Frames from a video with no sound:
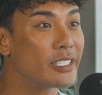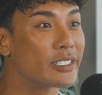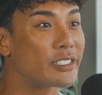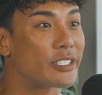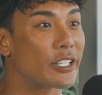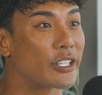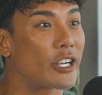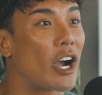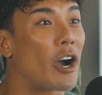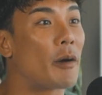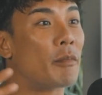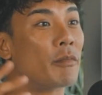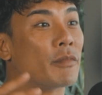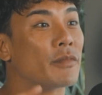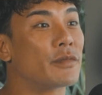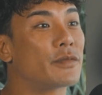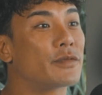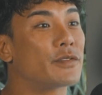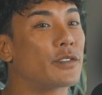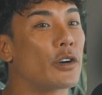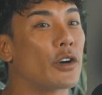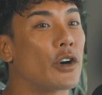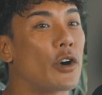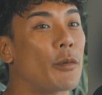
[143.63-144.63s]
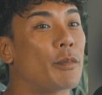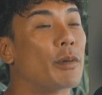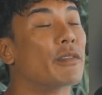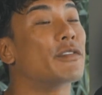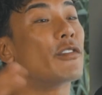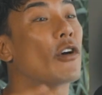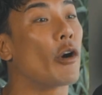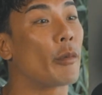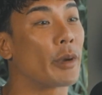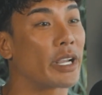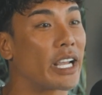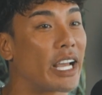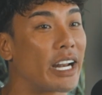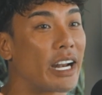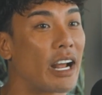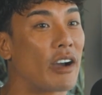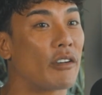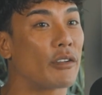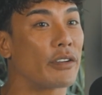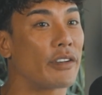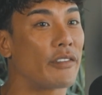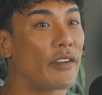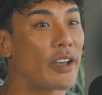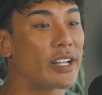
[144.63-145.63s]
to come for performing at
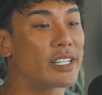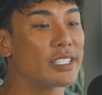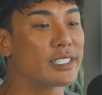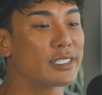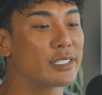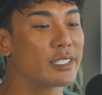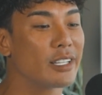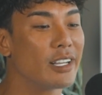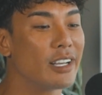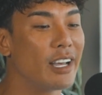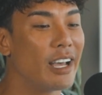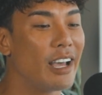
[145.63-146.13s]
our events.